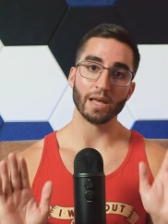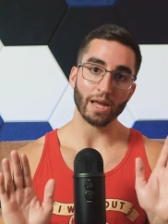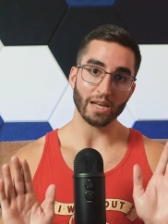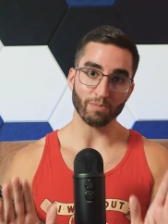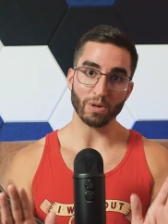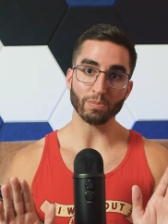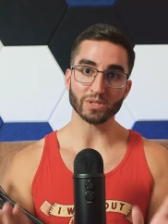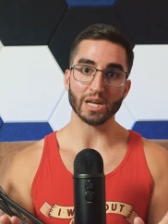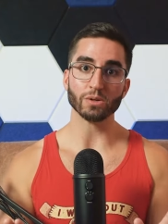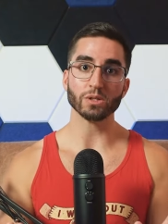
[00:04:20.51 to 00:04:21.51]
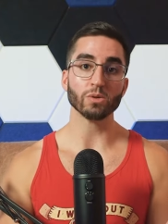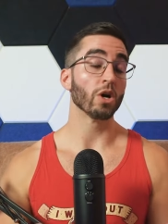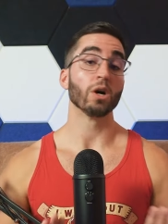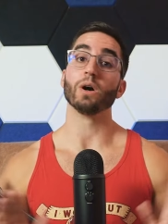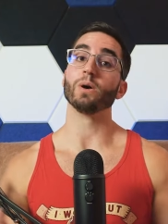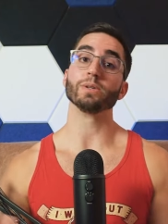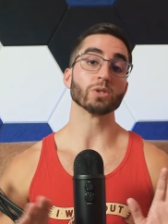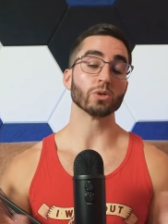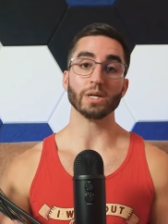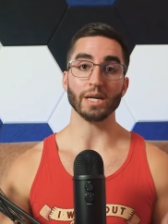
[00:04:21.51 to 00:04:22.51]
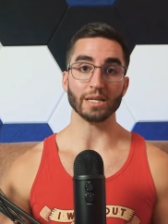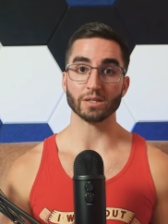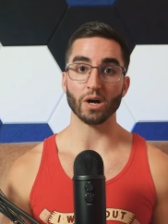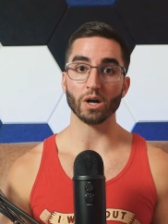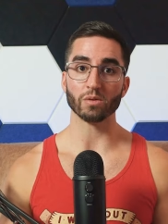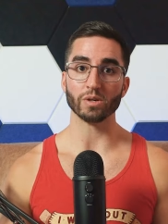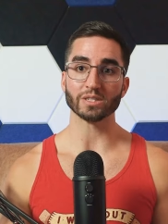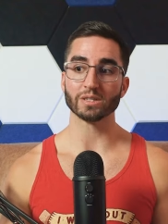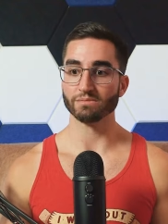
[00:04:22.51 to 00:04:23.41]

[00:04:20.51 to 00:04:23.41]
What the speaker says: And if people tell you, oh, don't do it, it's an audit risk.